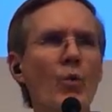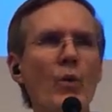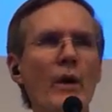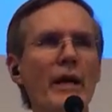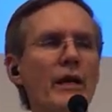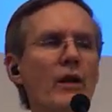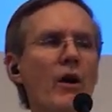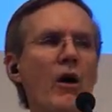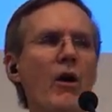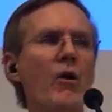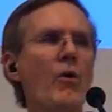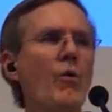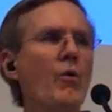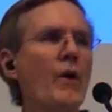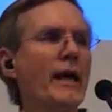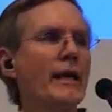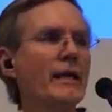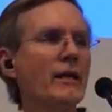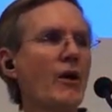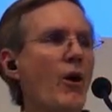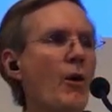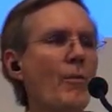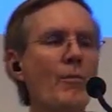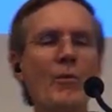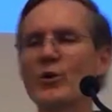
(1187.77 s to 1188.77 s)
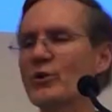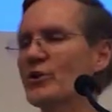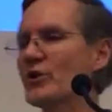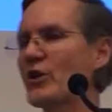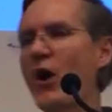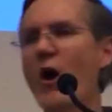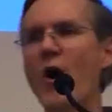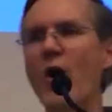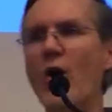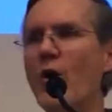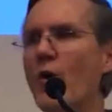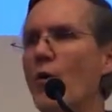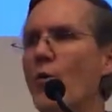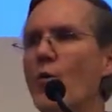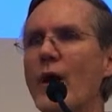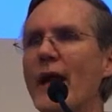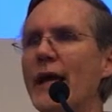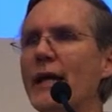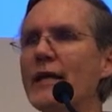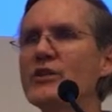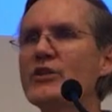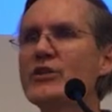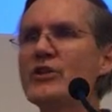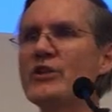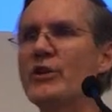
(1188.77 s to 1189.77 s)
we always, almost
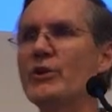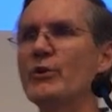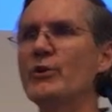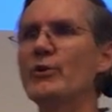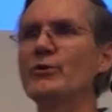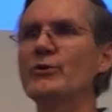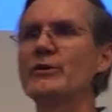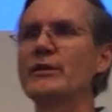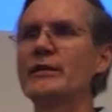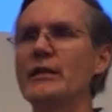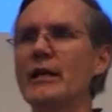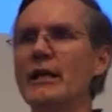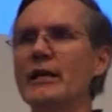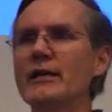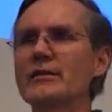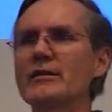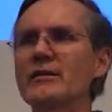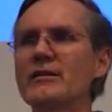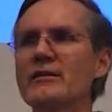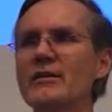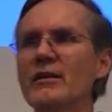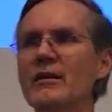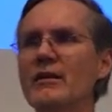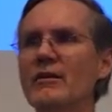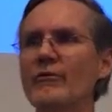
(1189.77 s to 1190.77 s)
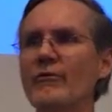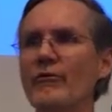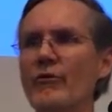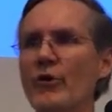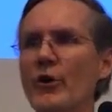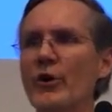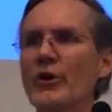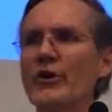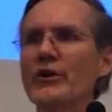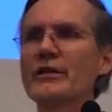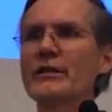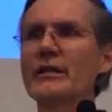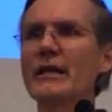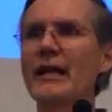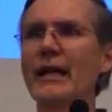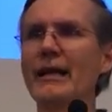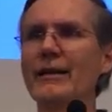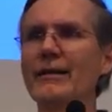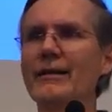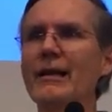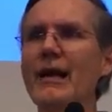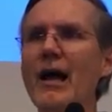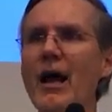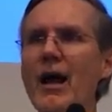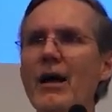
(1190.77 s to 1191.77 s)
always use this verse
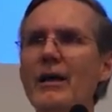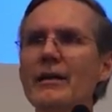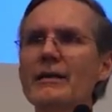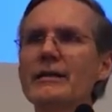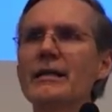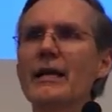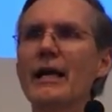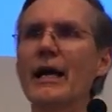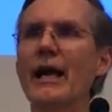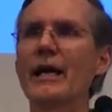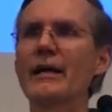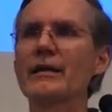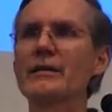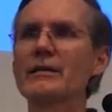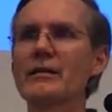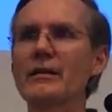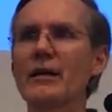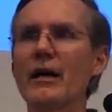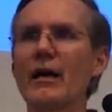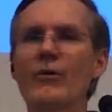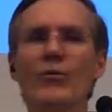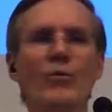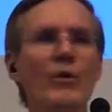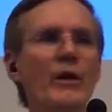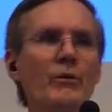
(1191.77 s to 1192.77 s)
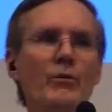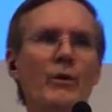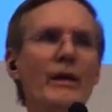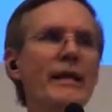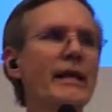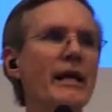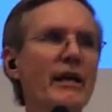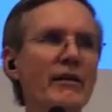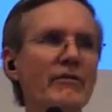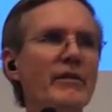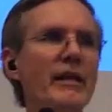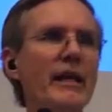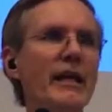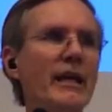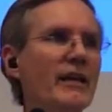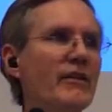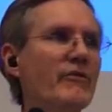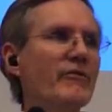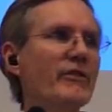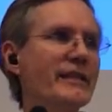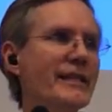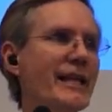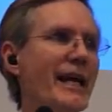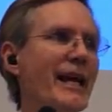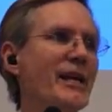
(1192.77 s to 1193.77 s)
in context of when we give the
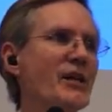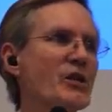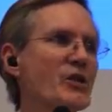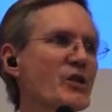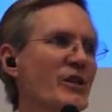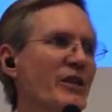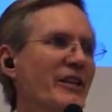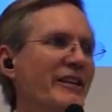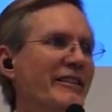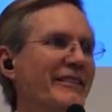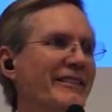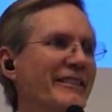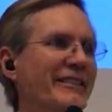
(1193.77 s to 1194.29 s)
invitation.